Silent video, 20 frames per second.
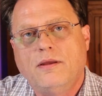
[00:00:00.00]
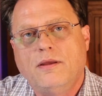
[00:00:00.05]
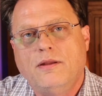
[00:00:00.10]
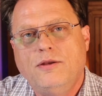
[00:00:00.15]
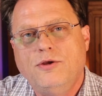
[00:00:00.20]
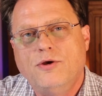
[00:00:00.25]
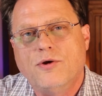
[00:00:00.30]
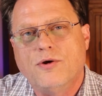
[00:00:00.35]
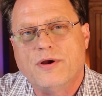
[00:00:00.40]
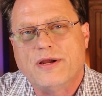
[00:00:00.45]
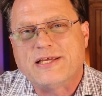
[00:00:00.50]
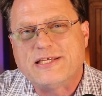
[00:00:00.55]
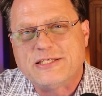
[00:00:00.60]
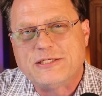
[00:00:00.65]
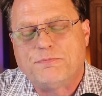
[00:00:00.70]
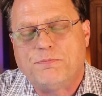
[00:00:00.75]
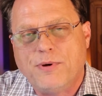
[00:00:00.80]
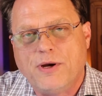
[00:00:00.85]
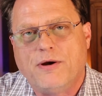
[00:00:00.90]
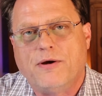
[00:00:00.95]
In your
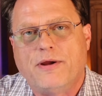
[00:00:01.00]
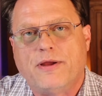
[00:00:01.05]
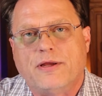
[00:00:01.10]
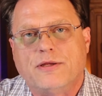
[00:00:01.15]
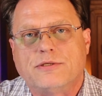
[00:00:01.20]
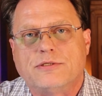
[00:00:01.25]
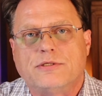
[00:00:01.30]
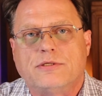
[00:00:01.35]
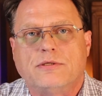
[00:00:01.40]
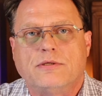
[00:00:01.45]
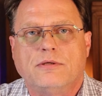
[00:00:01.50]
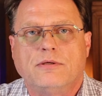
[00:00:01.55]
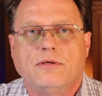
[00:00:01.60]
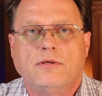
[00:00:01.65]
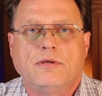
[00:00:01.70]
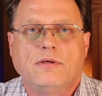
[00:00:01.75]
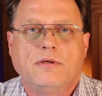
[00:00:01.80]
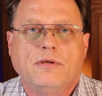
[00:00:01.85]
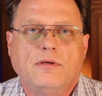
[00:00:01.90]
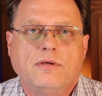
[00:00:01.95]
experience,
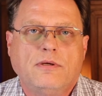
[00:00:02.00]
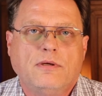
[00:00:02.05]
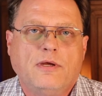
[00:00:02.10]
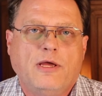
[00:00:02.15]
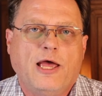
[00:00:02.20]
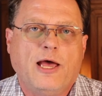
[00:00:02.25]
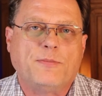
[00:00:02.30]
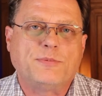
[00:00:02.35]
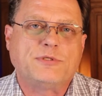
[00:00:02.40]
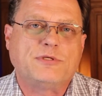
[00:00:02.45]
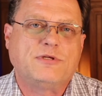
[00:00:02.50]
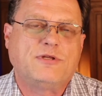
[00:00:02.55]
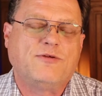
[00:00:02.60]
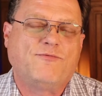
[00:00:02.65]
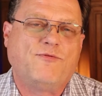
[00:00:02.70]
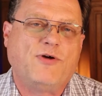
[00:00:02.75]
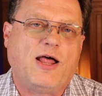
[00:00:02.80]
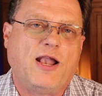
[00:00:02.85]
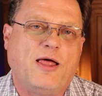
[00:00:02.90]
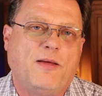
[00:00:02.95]
helps to
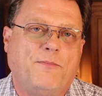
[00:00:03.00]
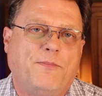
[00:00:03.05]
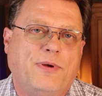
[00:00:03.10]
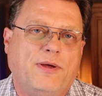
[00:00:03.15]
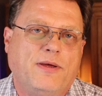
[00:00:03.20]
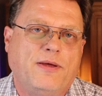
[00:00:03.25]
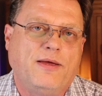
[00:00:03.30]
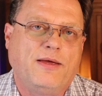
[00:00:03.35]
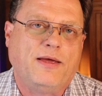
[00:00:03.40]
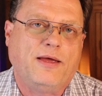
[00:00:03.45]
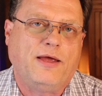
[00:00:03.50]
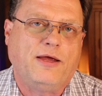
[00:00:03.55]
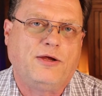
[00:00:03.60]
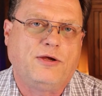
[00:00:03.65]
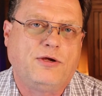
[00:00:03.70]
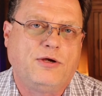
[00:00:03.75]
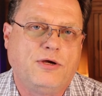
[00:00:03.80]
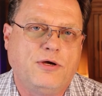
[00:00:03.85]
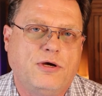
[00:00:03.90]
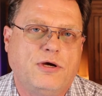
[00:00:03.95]
develop a
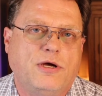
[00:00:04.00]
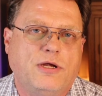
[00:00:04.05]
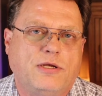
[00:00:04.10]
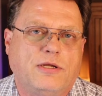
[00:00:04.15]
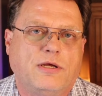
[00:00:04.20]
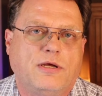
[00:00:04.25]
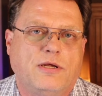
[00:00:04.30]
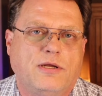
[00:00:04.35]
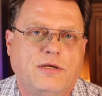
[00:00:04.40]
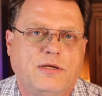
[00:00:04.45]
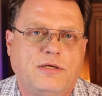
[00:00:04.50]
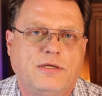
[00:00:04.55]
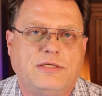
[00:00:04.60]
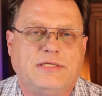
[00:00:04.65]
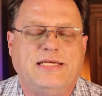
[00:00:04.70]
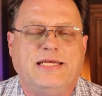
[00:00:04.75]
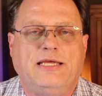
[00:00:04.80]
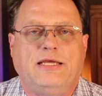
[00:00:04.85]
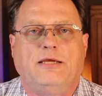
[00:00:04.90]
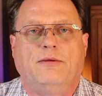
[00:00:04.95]
good
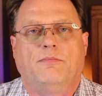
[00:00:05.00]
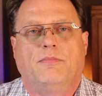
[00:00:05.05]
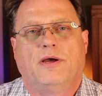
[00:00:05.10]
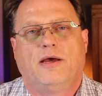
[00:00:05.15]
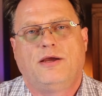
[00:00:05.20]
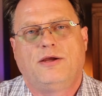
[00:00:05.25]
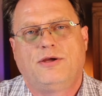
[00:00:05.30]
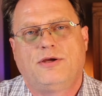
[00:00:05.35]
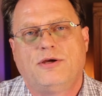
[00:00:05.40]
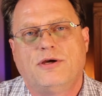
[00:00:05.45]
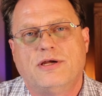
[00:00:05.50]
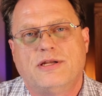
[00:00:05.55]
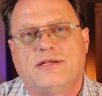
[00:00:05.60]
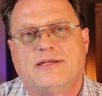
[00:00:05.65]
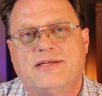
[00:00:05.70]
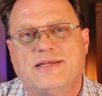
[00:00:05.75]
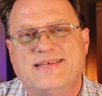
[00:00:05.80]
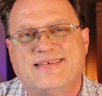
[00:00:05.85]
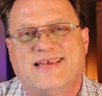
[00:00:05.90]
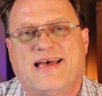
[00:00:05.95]
team, a
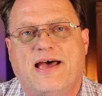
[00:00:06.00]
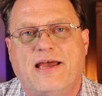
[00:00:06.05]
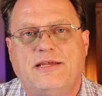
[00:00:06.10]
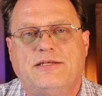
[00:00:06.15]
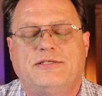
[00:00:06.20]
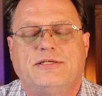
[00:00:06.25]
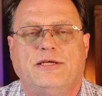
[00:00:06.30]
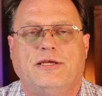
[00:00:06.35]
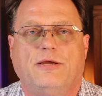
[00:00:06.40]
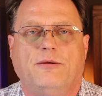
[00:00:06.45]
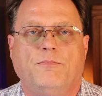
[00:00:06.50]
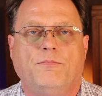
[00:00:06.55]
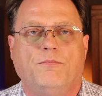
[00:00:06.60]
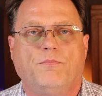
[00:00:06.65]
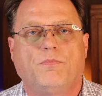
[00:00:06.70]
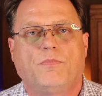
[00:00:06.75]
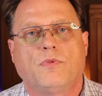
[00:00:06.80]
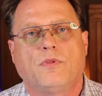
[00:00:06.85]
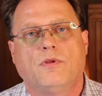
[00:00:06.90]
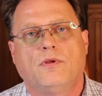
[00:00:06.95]
good design team.
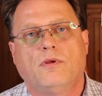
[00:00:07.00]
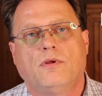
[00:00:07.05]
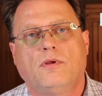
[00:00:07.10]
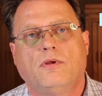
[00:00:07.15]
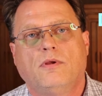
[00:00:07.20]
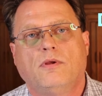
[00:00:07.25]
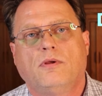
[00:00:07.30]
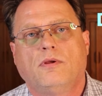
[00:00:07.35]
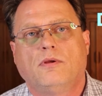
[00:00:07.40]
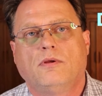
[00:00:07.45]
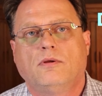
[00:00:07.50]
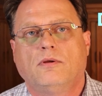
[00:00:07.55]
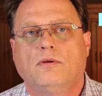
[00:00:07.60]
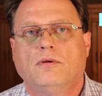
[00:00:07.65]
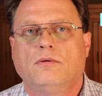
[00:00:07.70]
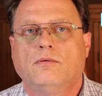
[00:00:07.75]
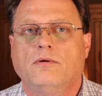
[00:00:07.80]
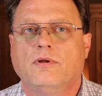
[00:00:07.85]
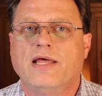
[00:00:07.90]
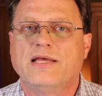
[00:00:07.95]

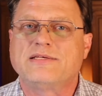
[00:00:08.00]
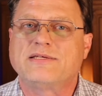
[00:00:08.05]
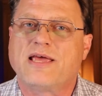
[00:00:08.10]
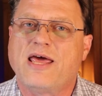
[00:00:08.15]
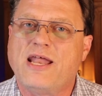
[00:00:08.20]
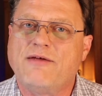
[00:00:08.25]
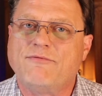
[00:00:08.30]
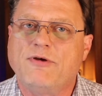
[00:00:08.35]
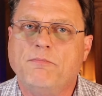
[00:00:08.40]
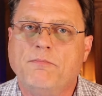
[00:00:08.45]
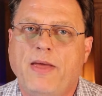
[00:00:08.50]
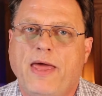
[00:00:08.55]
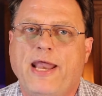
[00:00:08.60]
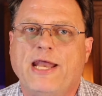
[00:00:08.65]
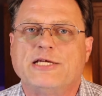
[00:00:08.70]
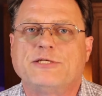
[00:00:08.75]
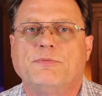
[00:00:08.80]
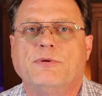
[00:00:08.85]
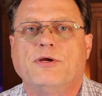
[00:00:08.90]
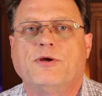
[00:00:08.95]
Well, that's kind of a
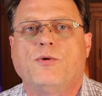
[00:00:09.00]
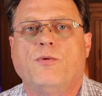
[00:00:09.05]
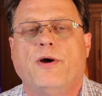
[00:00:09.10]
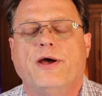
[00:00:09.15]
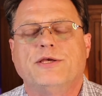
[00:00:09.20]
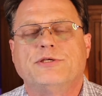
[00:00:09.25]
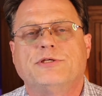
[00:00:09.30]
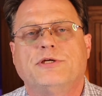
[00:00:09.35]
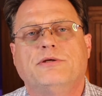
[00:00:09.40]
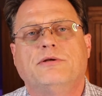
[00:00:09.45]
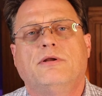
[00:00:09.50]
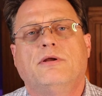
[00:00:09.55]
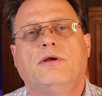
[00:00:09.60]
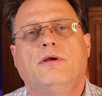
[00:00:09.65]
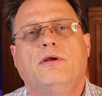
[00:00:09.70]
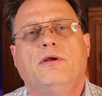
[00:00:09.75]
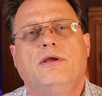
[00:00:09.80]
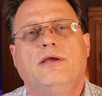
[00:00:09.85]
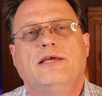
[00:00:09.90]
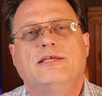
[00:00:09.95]
management question.
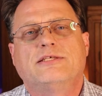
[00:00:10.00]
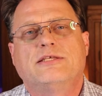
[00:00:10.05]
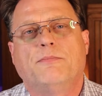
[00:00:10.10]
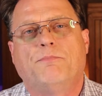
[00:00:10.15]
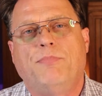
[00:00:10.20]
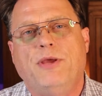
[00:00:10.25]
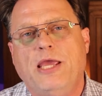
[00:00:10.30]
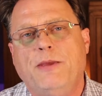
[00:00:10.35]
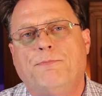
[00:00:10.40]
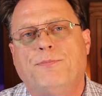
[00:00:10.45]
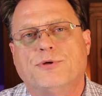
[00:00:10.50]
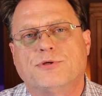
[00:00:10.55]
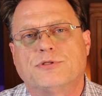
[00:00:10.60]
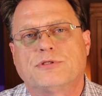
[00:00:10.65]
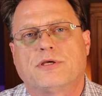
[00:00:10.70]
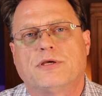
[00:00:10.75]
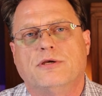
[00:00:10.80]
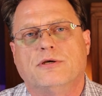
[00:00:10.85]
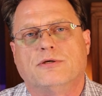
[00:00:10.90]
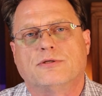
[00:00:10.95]
It's the people
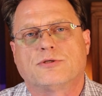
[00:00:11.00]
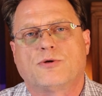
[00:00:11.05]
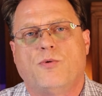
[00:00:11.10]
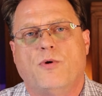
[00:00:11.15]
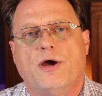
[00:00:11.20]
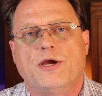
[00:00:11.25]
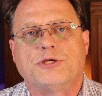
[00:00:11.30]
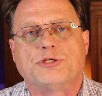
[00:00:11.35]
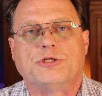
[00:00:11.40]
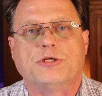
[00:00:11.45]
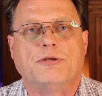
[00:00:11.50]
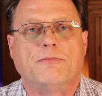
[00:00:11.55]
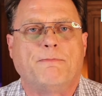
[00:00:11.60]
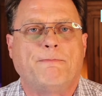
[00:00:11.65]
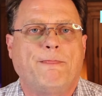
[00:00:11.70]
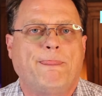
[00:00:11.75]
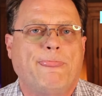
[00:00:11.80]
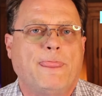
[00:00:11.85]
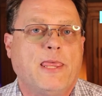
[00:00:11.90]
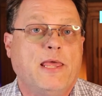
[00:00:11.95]
skills
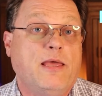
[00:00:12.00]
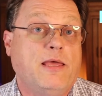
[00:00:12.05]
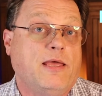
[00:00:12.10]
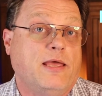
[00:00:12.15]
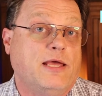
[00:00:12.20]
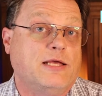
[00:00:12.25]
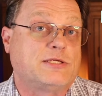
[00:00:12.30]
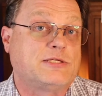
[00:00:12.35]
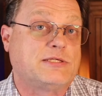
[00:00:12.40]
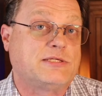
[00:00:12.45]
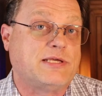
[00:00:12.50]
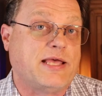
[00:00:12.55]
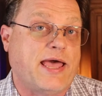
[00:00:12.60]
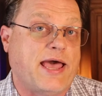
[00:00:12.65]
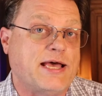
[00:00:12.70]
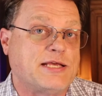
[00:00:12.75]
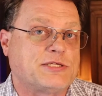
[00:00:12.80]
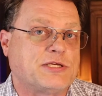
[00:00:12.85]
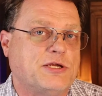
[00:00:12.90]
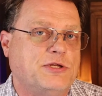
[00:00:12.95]
question. It's
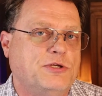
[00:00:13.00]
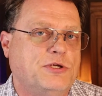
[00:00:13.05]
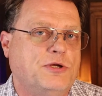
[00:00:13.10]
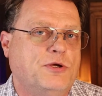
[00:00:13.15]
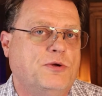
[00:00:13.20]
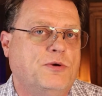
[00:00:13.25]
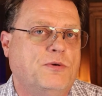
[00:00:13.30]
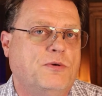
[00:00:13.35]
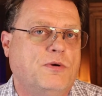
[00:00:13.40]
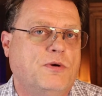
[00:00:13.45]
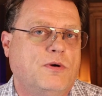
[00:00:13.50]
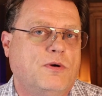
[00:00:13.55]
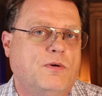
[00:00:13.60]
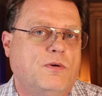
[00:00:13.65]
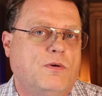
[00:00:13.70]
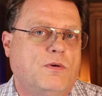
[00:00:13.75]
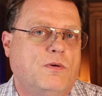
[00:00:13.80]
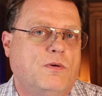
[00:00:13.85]
asking you